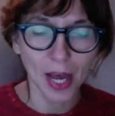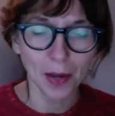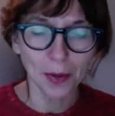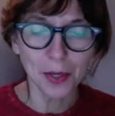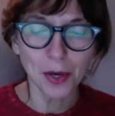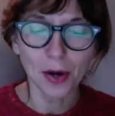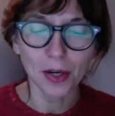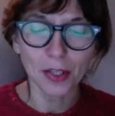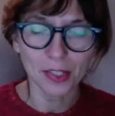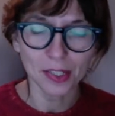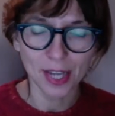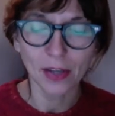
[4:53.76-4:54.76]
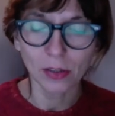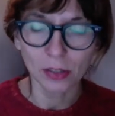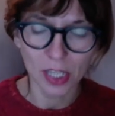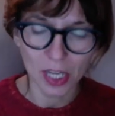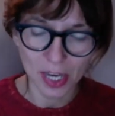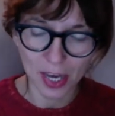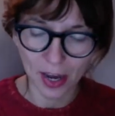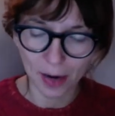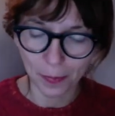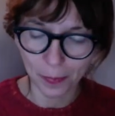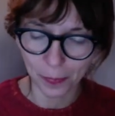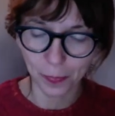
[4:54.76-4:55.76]
Your second year
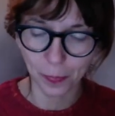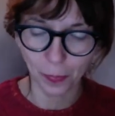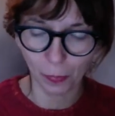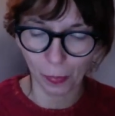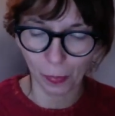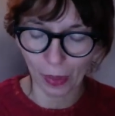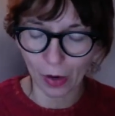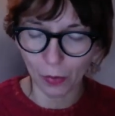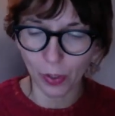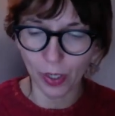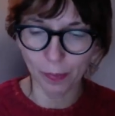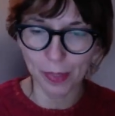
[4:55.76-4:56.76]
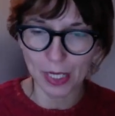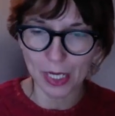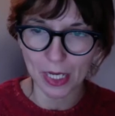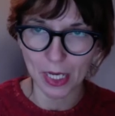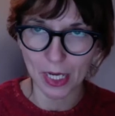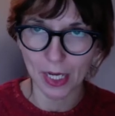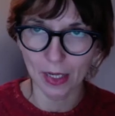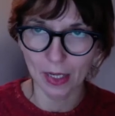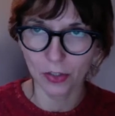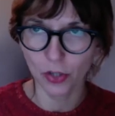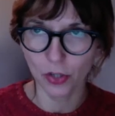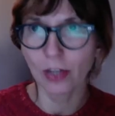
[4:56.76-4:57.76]
will be
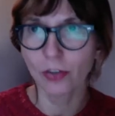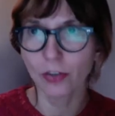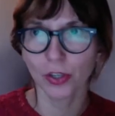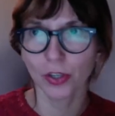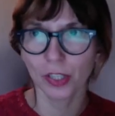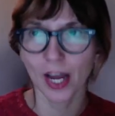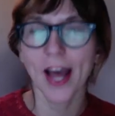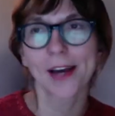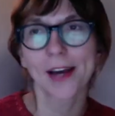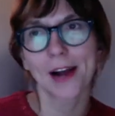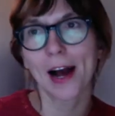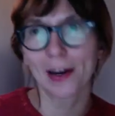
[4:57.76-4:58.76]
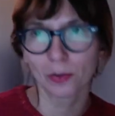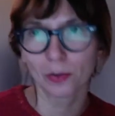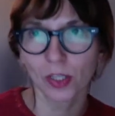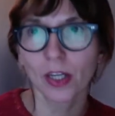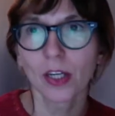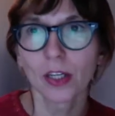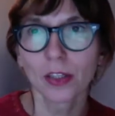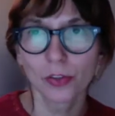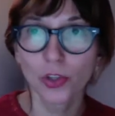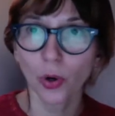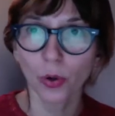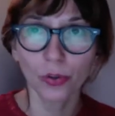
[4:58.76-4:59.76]
structured around
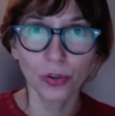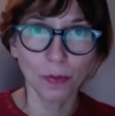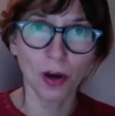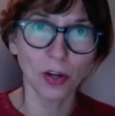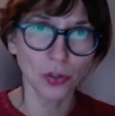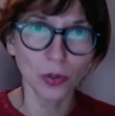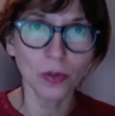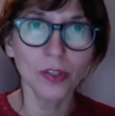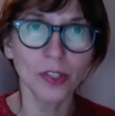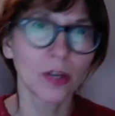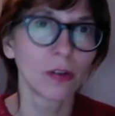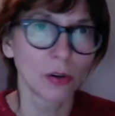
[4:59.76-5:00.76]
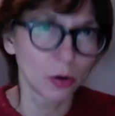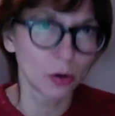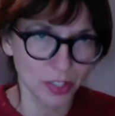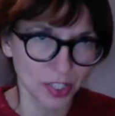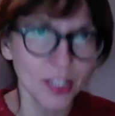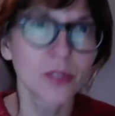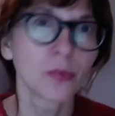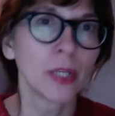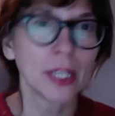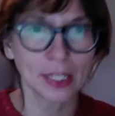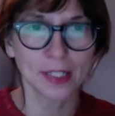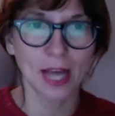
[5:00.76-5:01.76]
taught module, so courses with
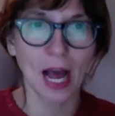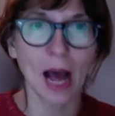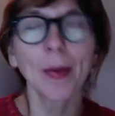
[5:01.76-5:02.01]
exam,